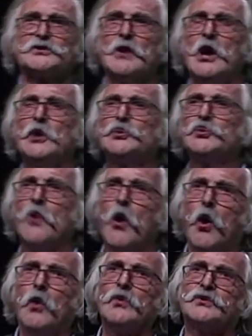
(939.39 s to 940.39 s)
to
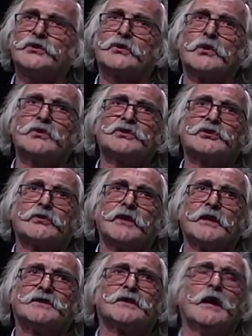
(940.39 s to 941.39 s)
all the constraints
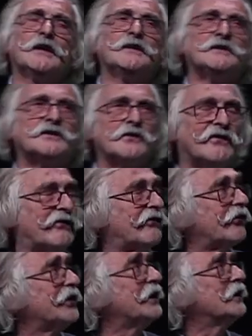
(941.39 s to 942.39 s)
in the 3
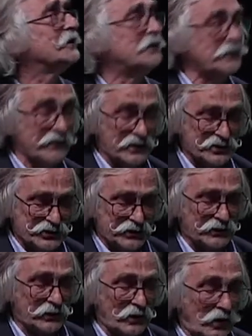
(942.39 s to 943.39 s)
dimension
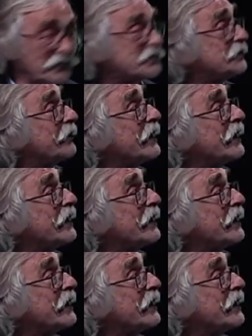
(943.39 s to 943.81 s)
of space.